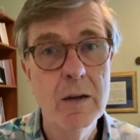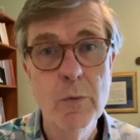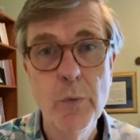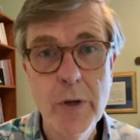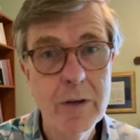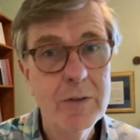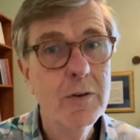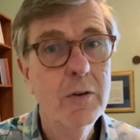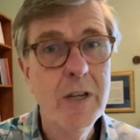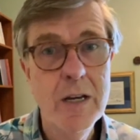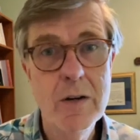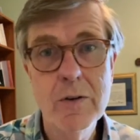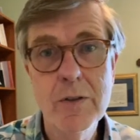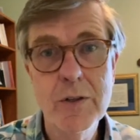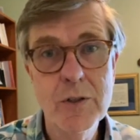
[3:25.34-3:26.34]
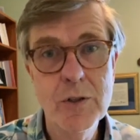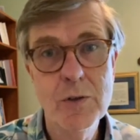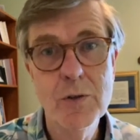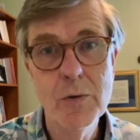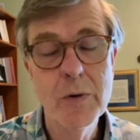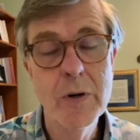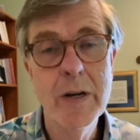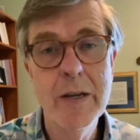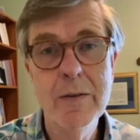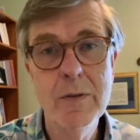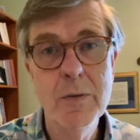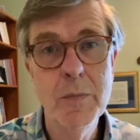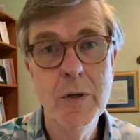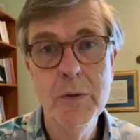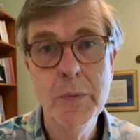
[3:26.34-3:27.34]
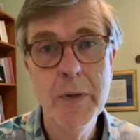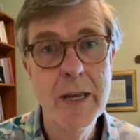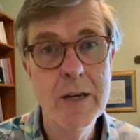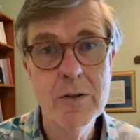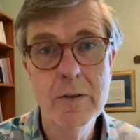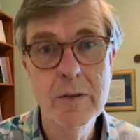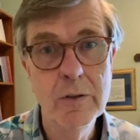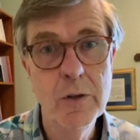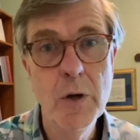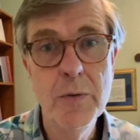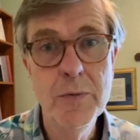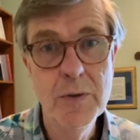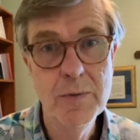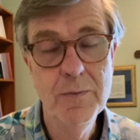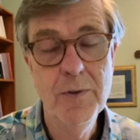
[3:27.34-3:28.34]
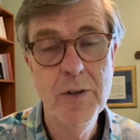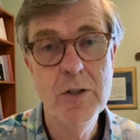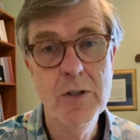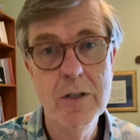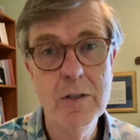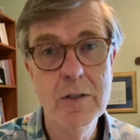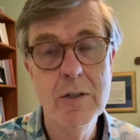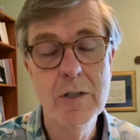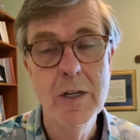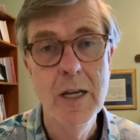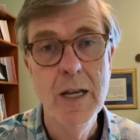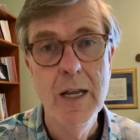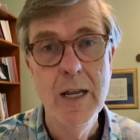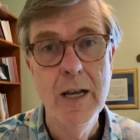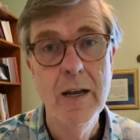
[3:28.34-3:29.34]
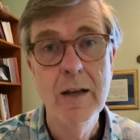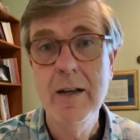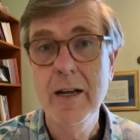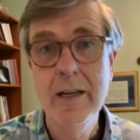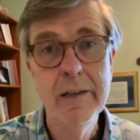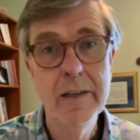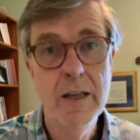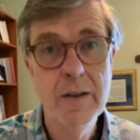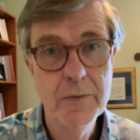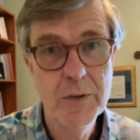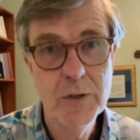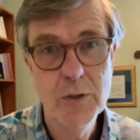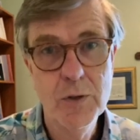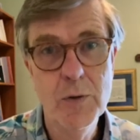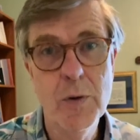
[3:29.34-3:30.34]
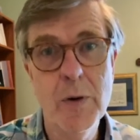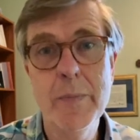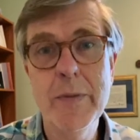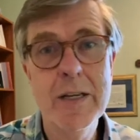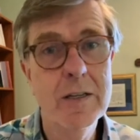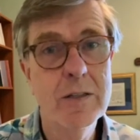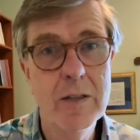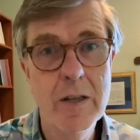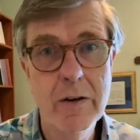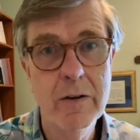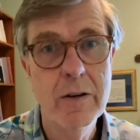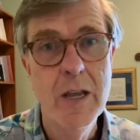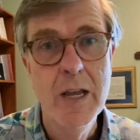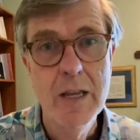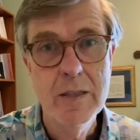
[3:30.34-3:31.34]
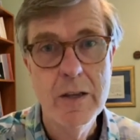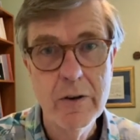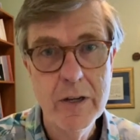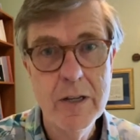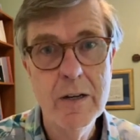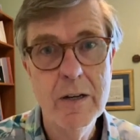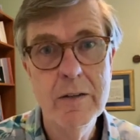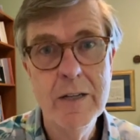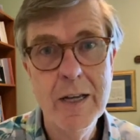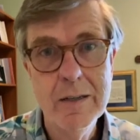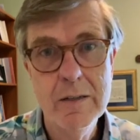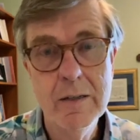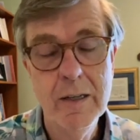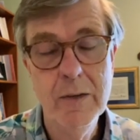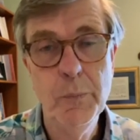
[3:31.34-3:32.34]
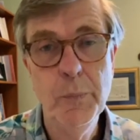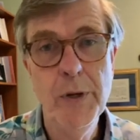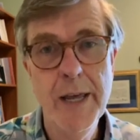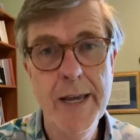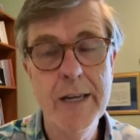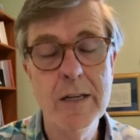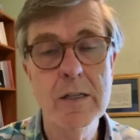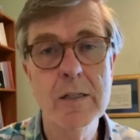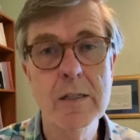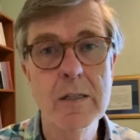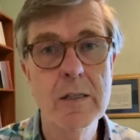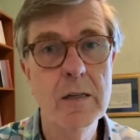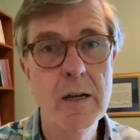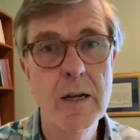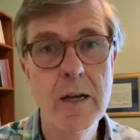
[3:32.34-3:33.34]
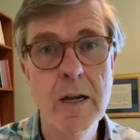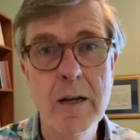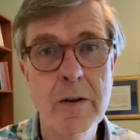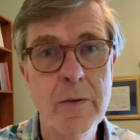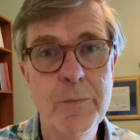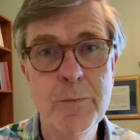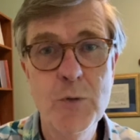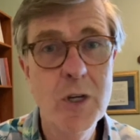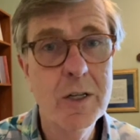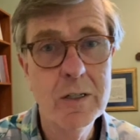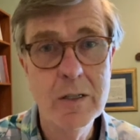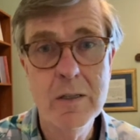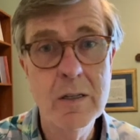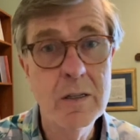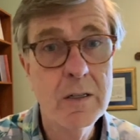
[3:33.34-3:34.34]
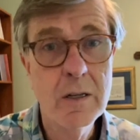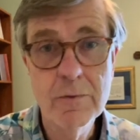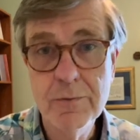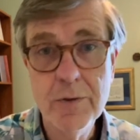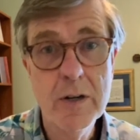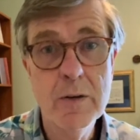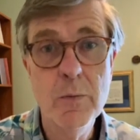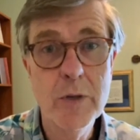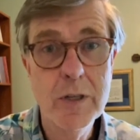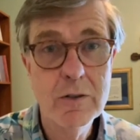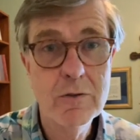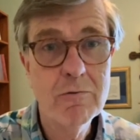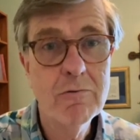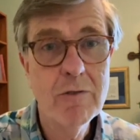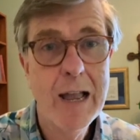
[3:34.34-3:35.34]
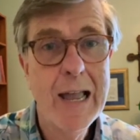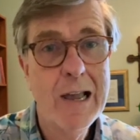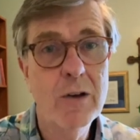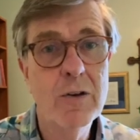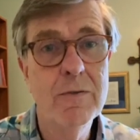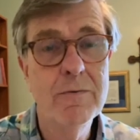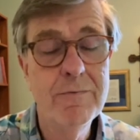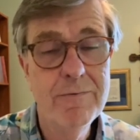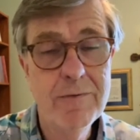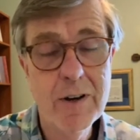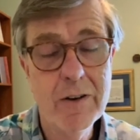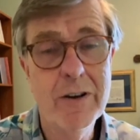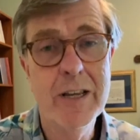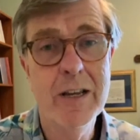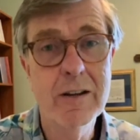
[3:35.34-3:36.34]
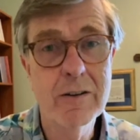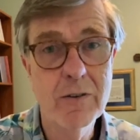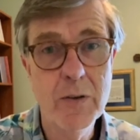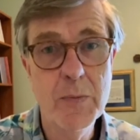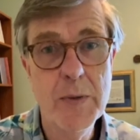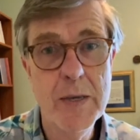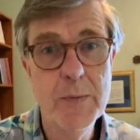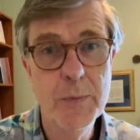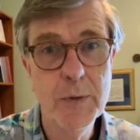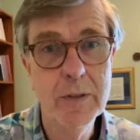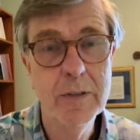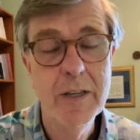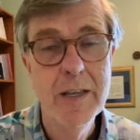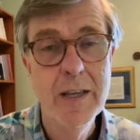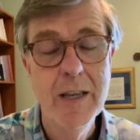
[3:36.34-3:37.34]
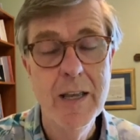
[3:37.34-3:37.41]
We also hear the story of the multiplication of the loaves and fishes. I love the story because they're in a desolate place. Jesus is confronted with this crowd of very hungry people,